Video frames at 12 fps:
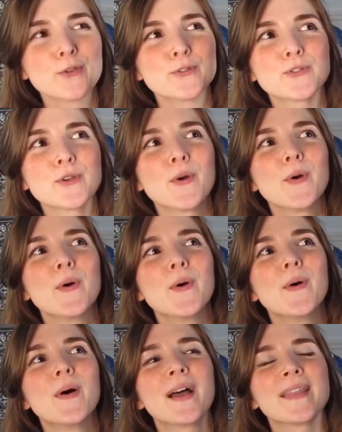
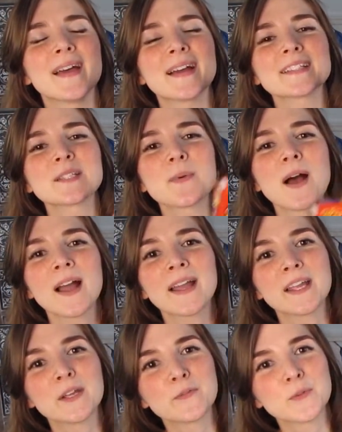So that's why
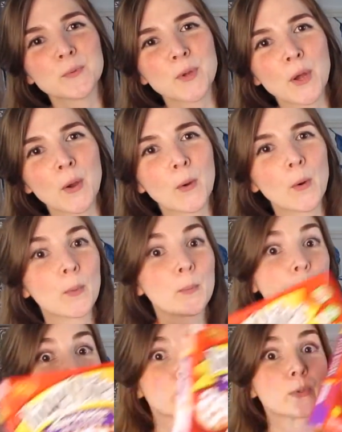if you go
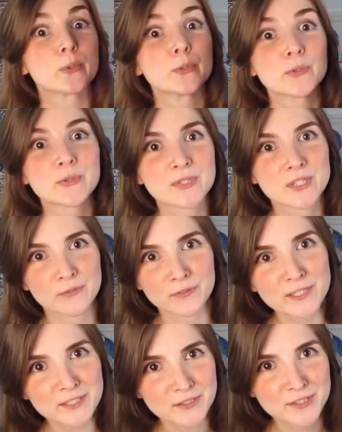peruse the
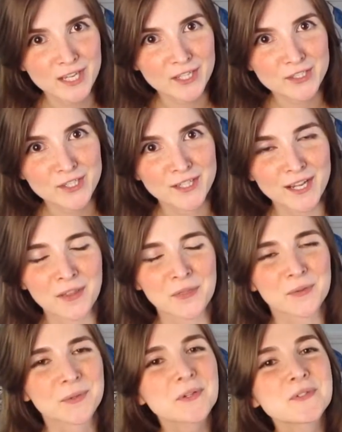freezer section of
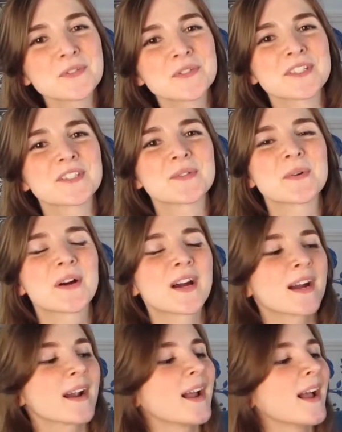the grocery
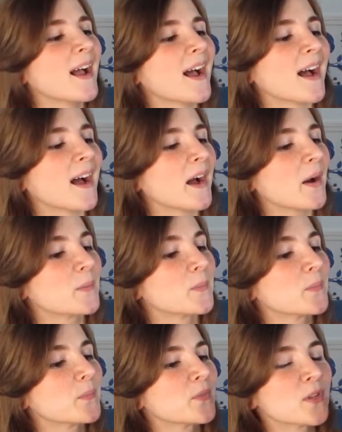store,
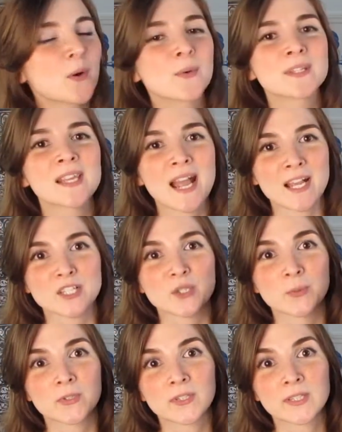um, the only
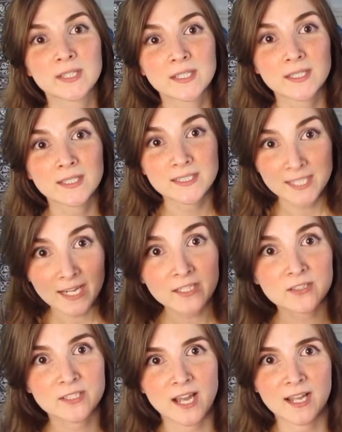actual
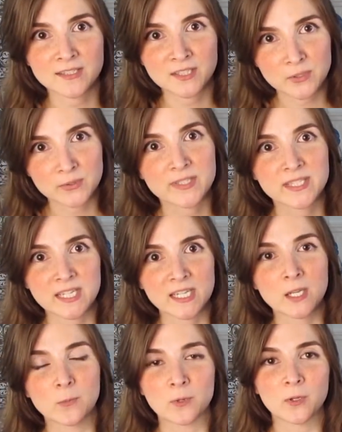tater tots you
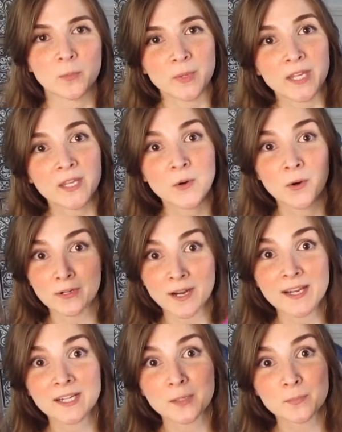see will be
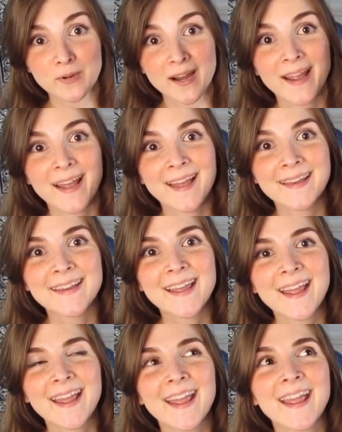Ore-Ida brand
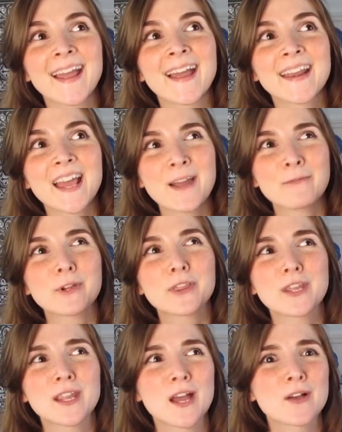and
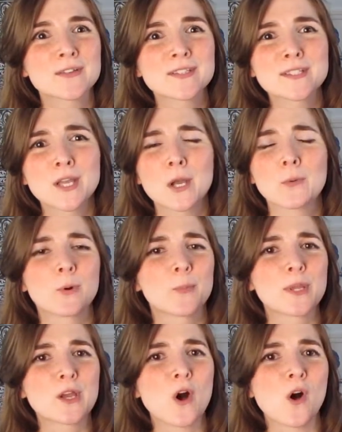everything else will
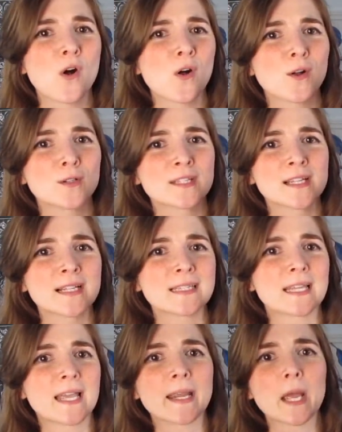be called
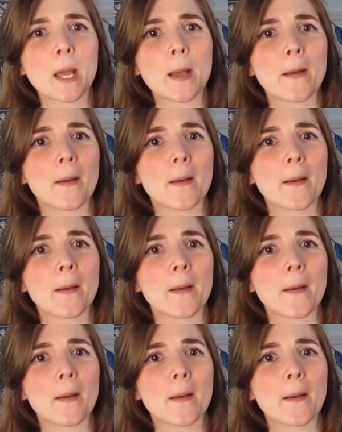like